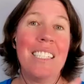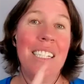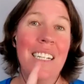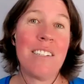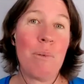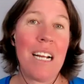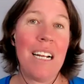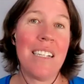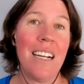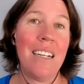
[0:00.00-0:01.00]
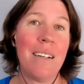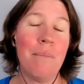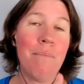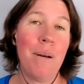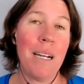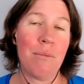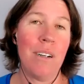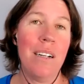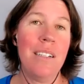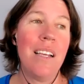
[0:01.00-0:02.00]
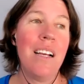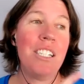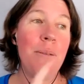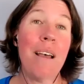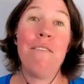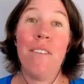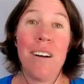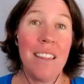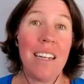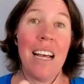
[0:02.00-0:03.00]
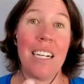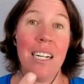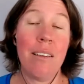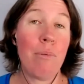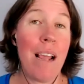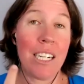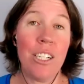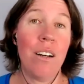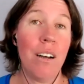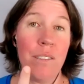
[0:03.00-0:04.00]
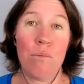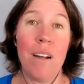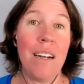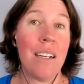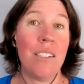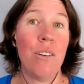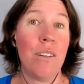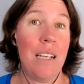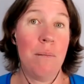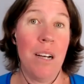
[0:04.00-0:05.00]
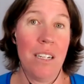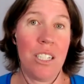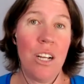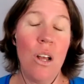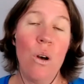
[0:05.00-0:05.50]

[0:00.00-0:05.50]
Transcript: she does regular psych, bike rides, she may find that actually the reaction after running is not as much.